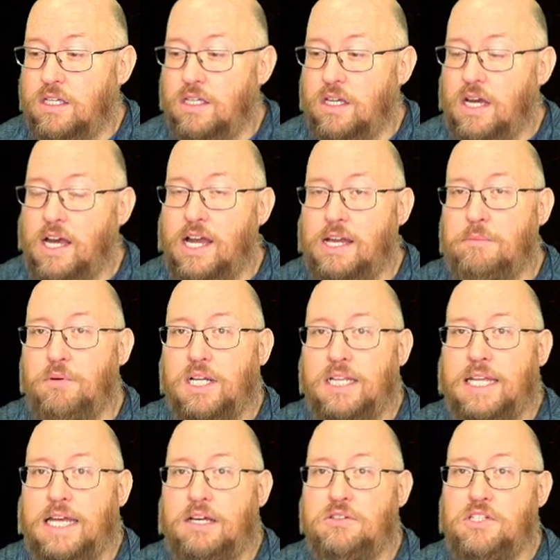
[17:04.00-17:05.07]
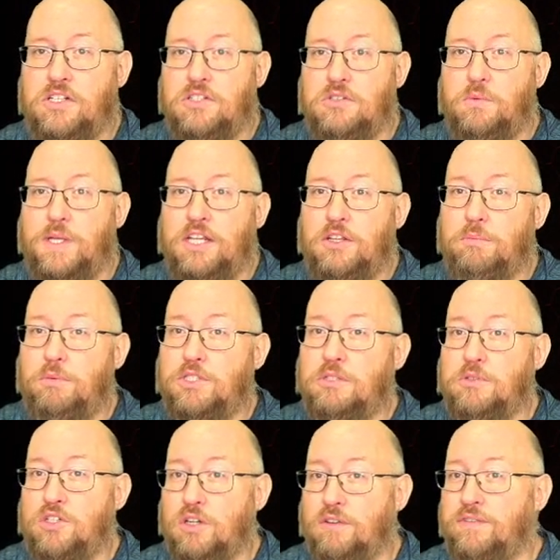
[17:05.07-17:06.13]
hybrid allows us, we can either put some
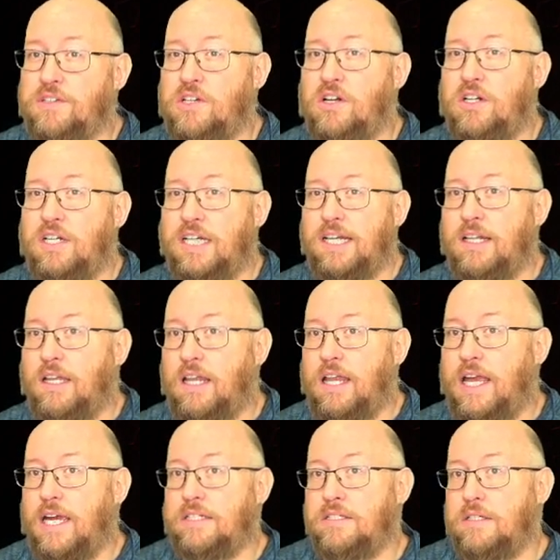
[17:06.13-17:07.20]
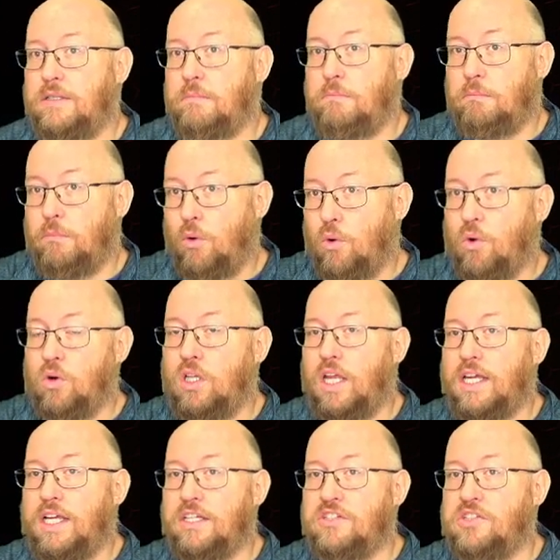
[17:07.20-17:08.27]
surface on it and it'll act more
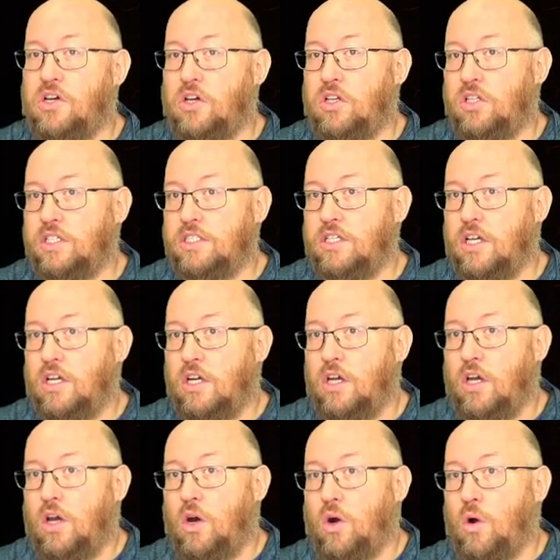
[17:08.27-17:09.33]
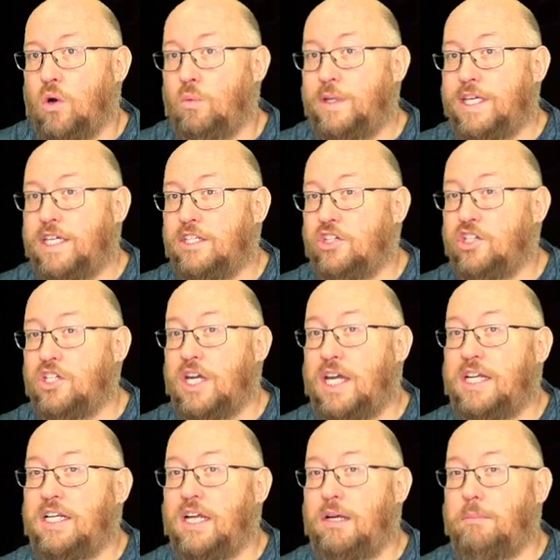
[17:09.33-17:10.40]
like a solid, or we can shine
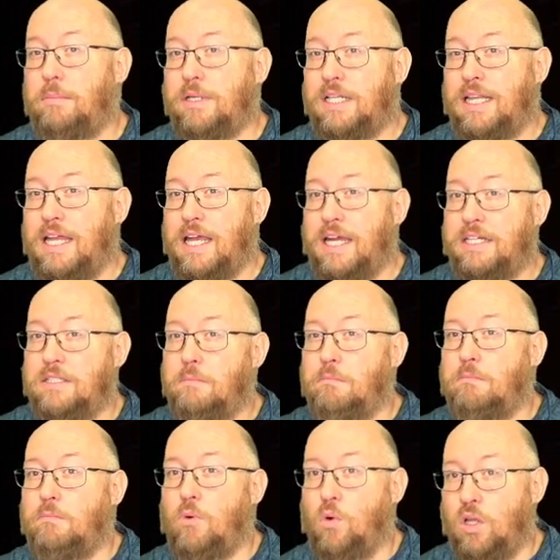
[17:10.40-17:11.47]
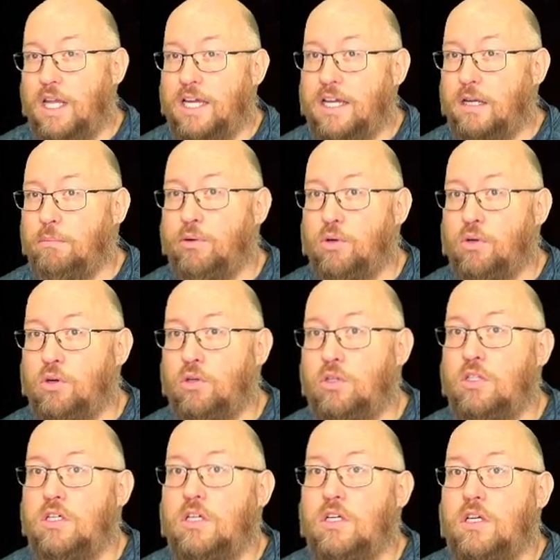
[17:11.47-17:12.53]
it up and it'll act more like a pearl,
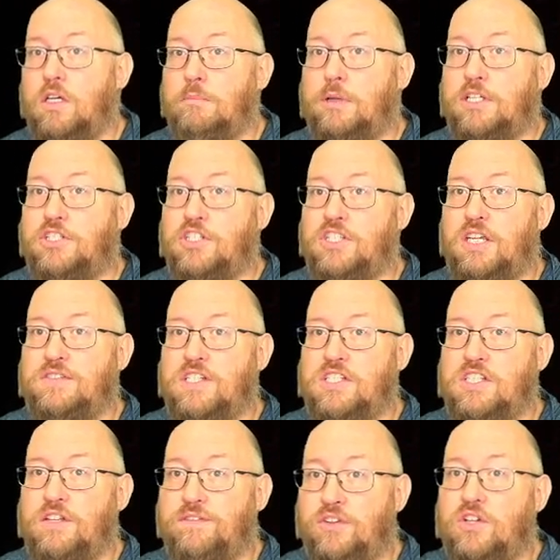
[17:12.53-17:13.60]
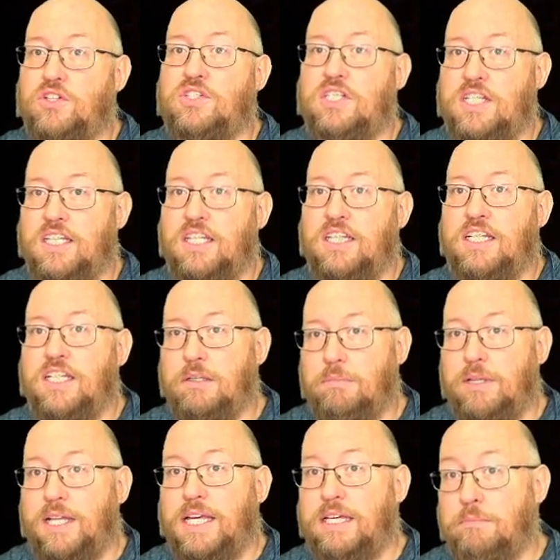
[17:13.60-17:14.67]
but it just gives us the versatility to play in